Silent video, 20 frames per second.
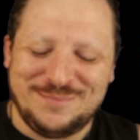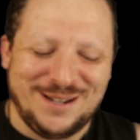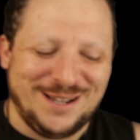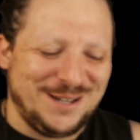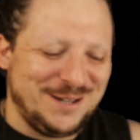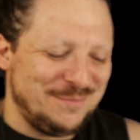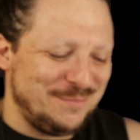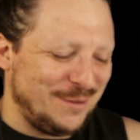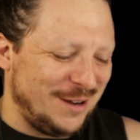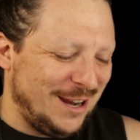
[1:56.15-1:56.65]

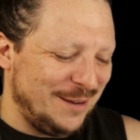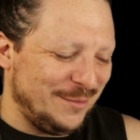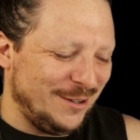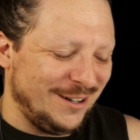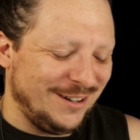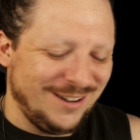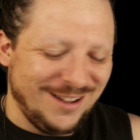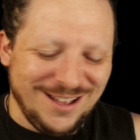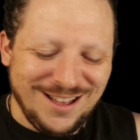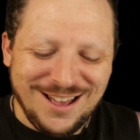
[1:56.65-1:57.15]
Putty
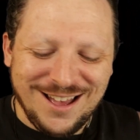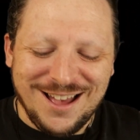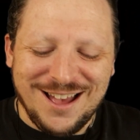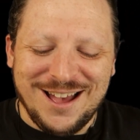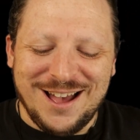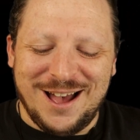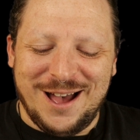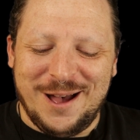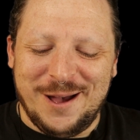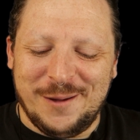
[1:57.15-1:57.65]
Primer.
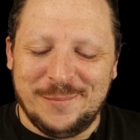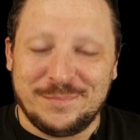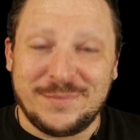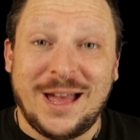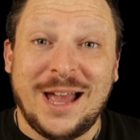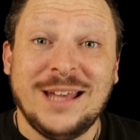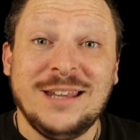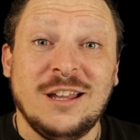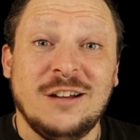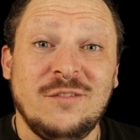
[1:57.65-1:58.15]

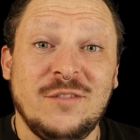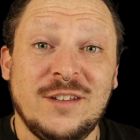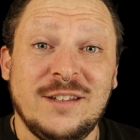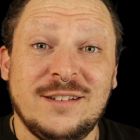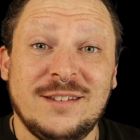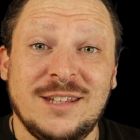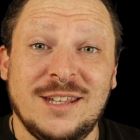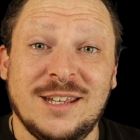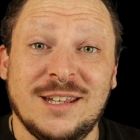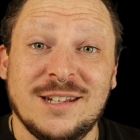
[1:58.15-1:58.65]
I love
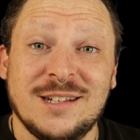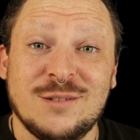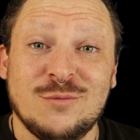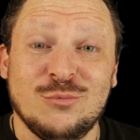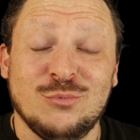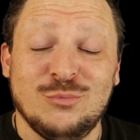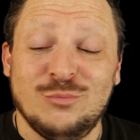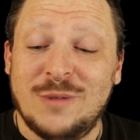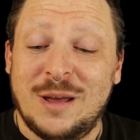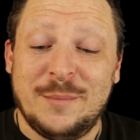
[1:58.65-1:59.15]
this.
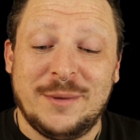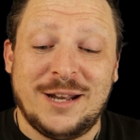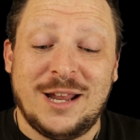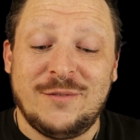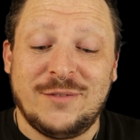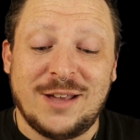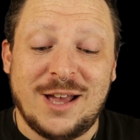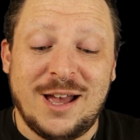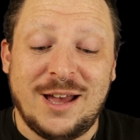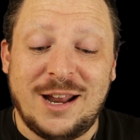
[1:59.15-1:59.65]

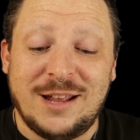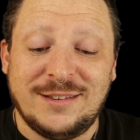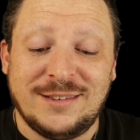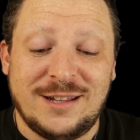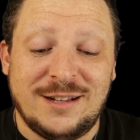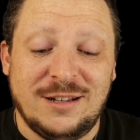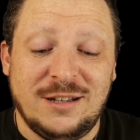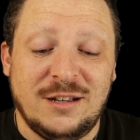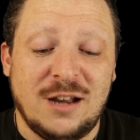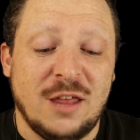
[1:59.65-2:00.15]
I said
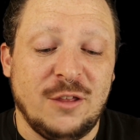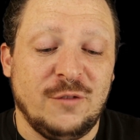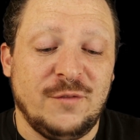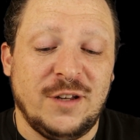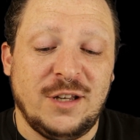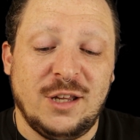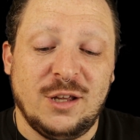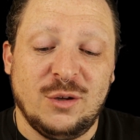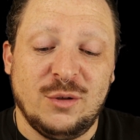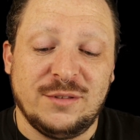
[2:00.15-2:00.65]
it in other
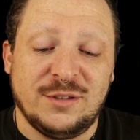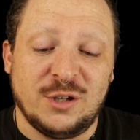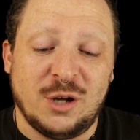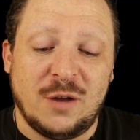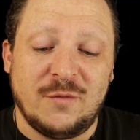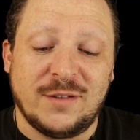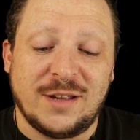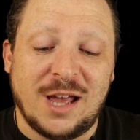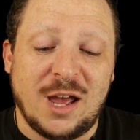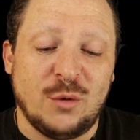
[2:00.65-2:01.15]
videos,
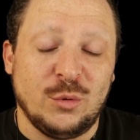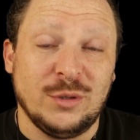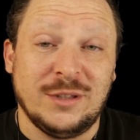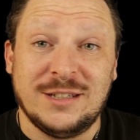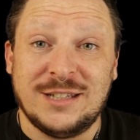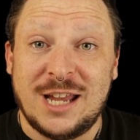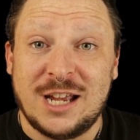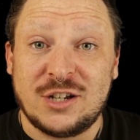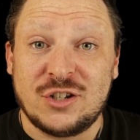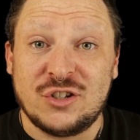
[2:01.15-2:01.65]
I've got really
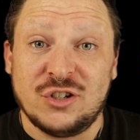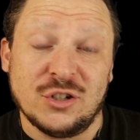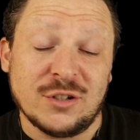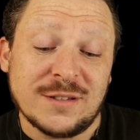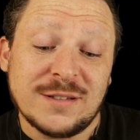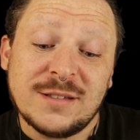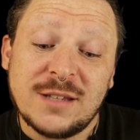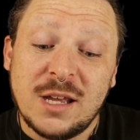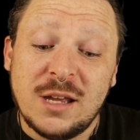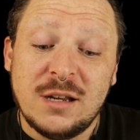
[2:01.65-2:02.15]
textured
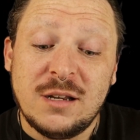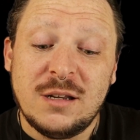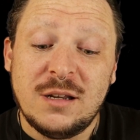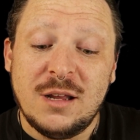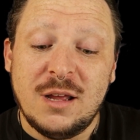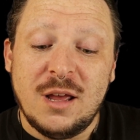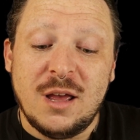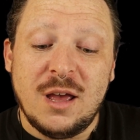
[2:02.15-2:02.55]
skin,